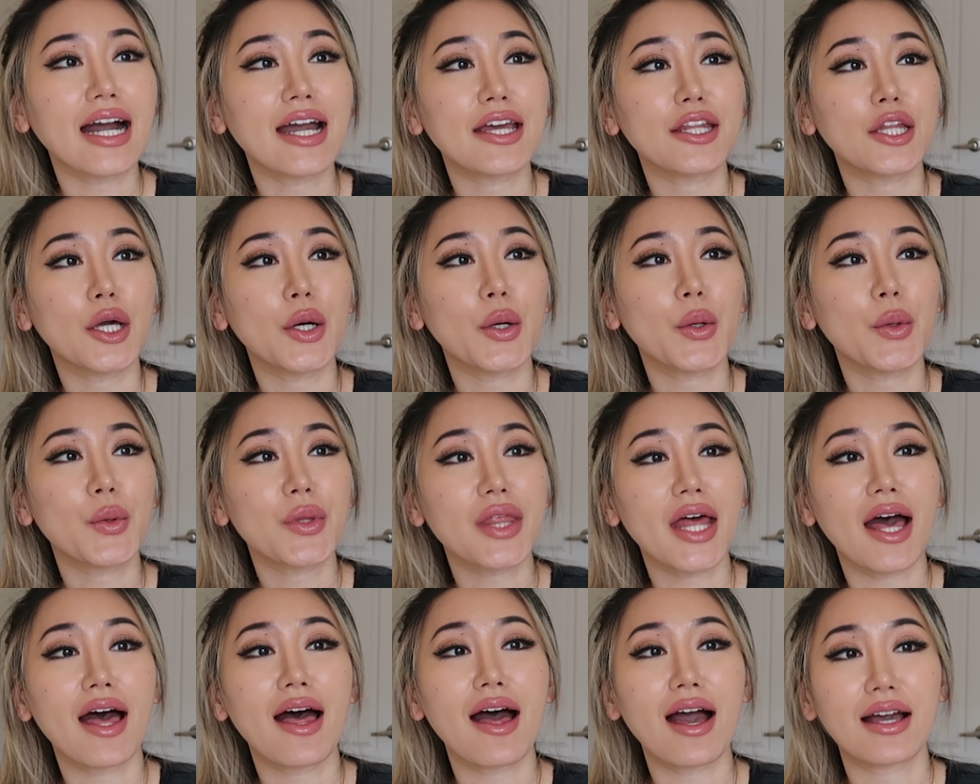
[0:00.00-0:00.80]
I know
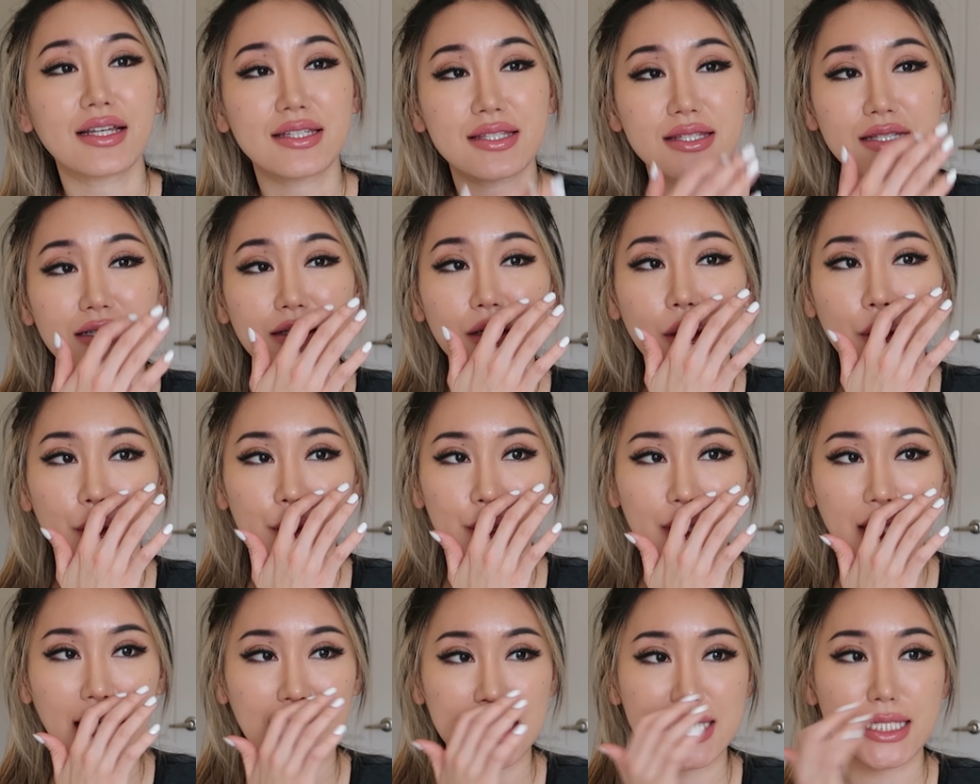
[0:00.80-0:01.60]
that I still owe
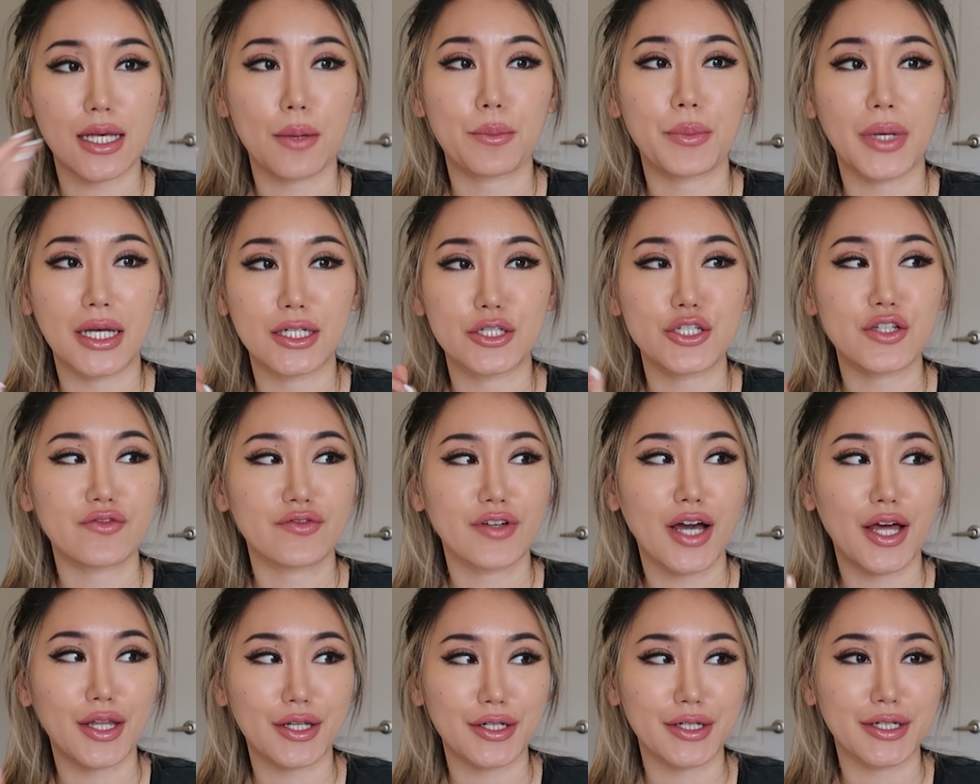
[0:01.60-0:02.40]
you guys a bunch of
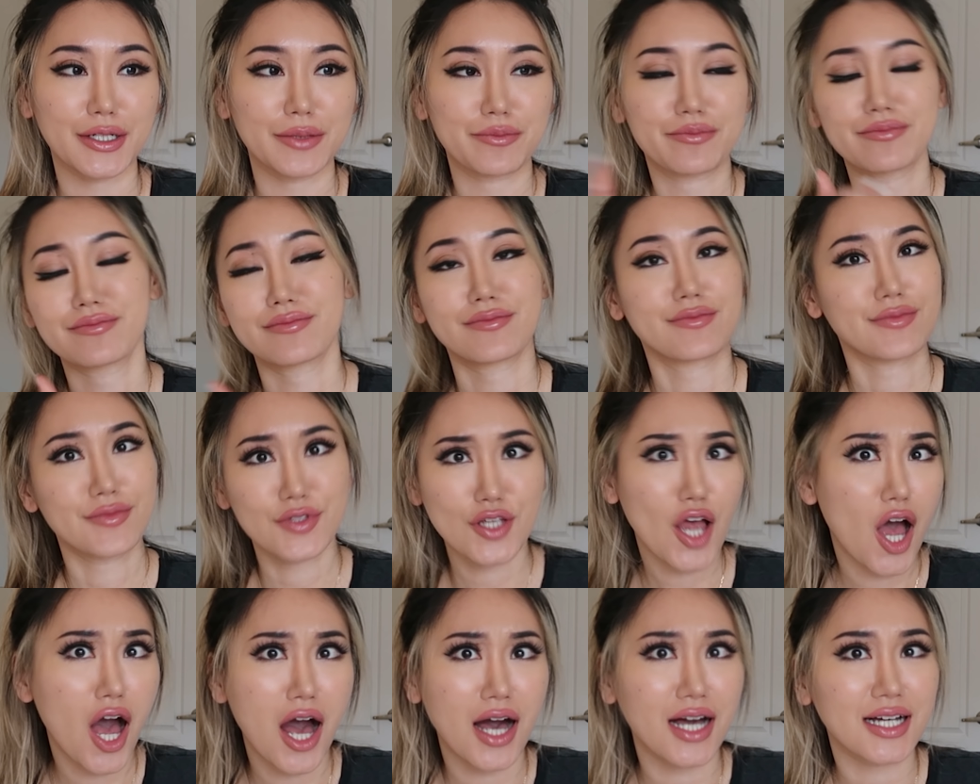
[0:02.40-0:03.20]
other
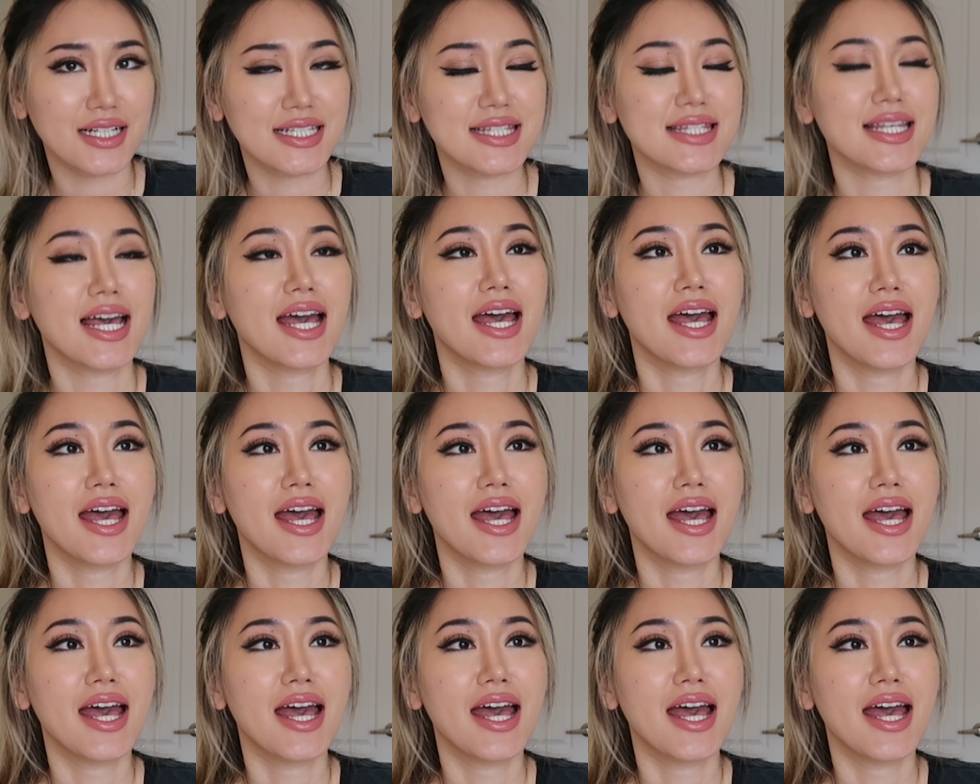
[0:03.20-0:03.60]
talks.